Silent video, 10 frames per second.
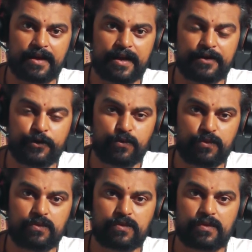a
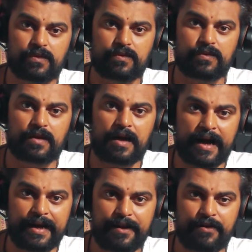new
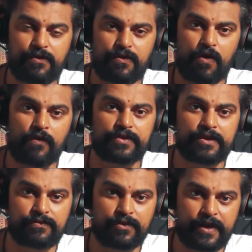kind of
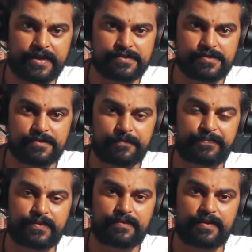influence
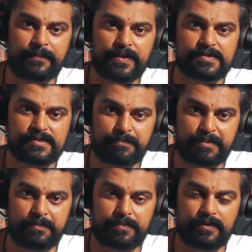amidst the
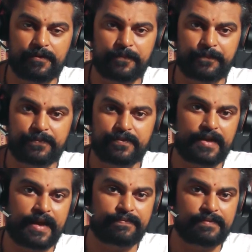people.
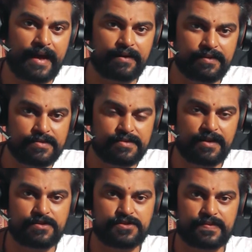And that
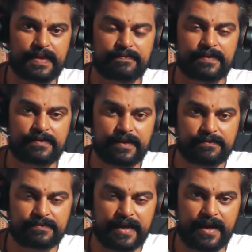research that they did
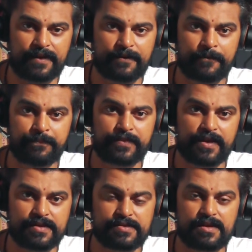there
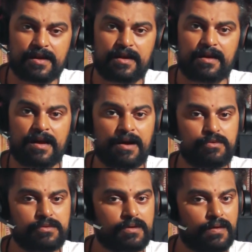is
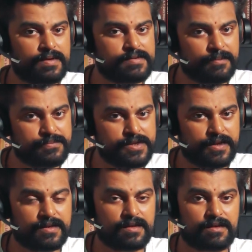now called a
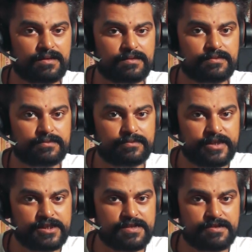subject,
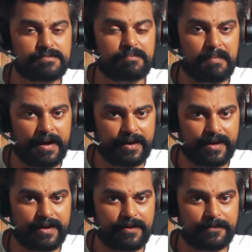which is
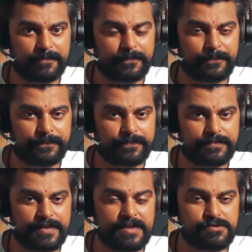marketing.
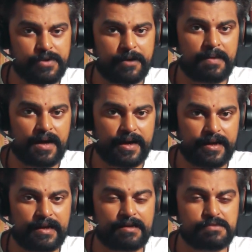That's where
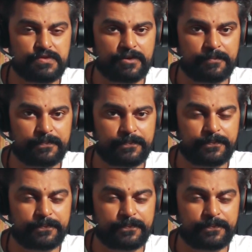marketing comes from.